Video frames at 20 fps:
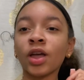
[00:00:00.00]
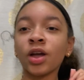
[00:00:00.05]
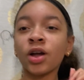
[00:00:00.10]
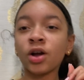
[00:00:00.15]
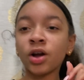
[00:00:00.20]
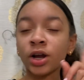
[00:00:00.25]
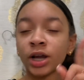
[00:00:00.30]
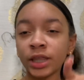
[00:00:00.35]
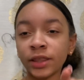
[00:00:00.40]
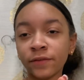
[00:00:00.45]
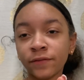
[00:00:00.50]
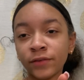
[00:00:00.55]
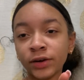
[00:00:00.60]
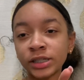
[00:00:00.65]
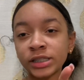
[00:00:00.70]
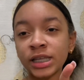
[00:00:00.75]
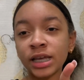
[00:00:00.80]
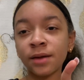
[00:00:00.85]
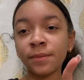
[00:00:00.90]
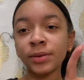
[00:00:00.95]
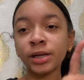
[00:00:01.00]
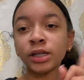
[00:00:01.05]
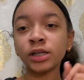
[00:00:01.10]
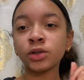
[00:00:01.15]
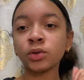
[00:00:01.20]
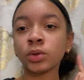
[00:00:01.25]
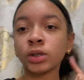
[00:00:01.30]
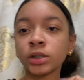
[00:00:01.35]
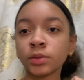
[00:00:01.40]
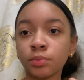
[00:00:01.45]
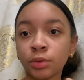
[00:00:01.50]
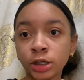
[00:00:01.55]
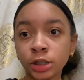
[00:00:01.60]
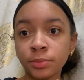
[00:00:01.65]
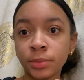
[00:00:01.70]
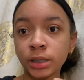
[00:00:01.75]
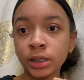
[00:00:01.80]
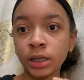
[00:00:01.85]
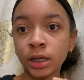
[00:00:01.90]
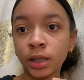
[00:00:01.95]
Okay, the first thing I'm gonna do is brush
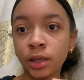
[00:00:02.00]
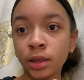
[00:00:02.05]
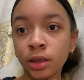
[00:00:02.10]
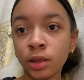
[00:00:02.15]
my teeth.